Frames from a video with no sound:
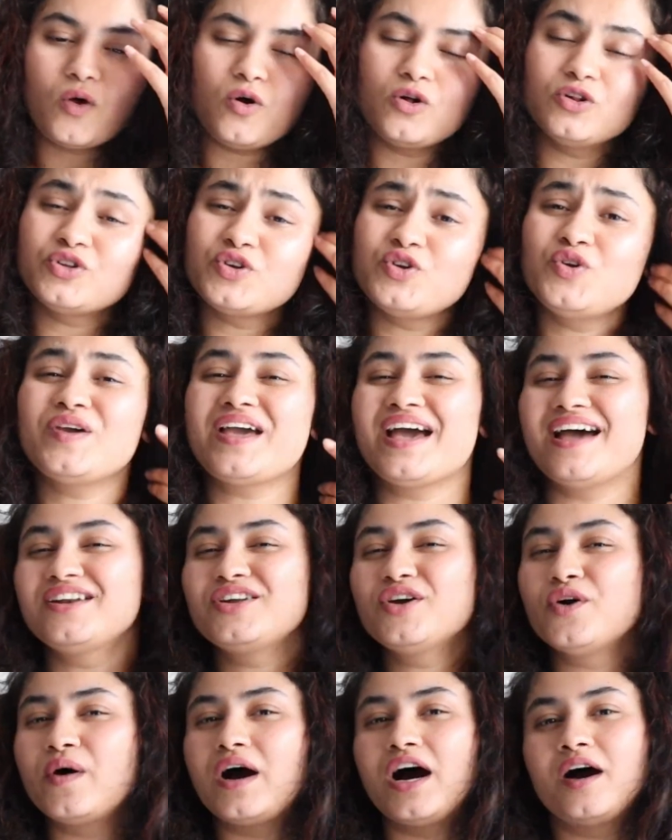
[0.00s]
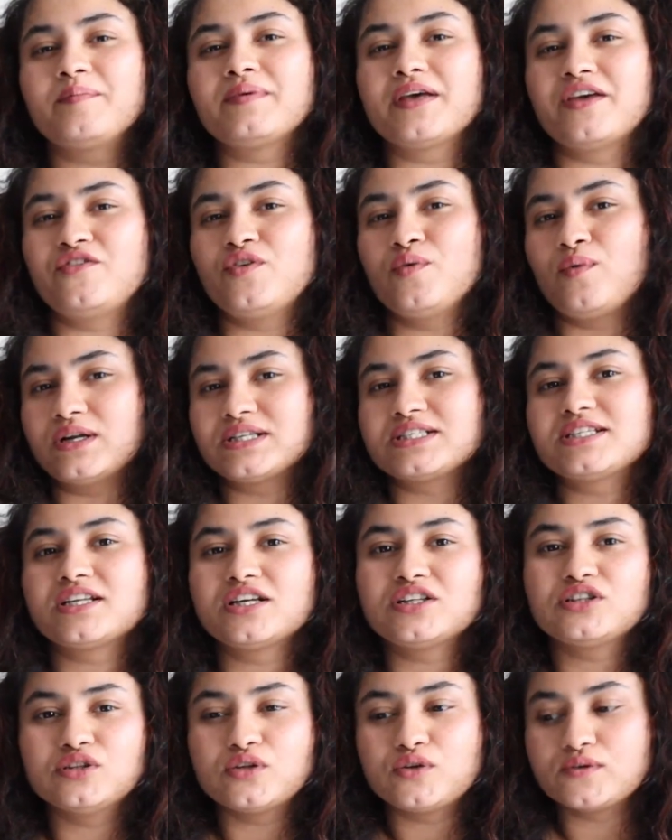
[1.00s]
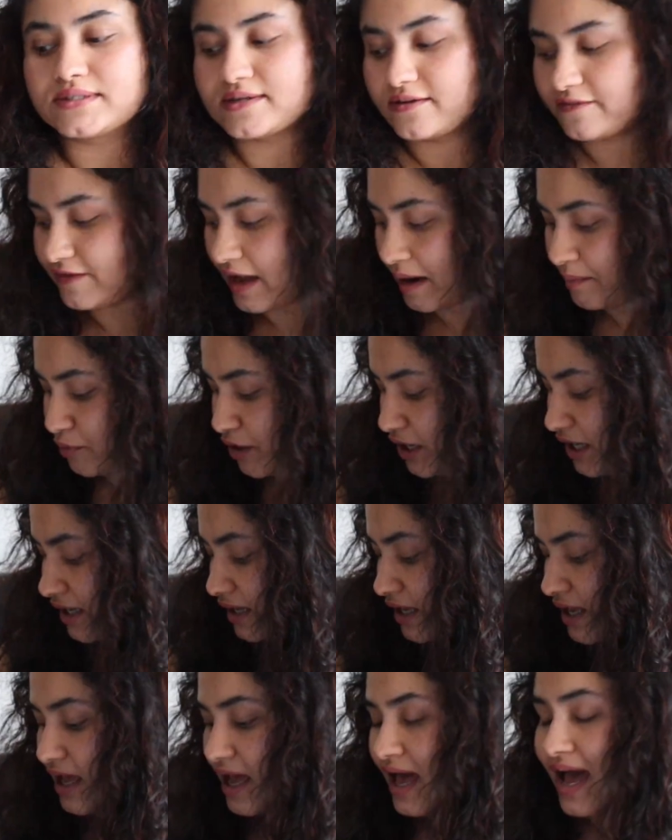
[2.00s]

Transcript: although you can go up if you wanted a looser fabric.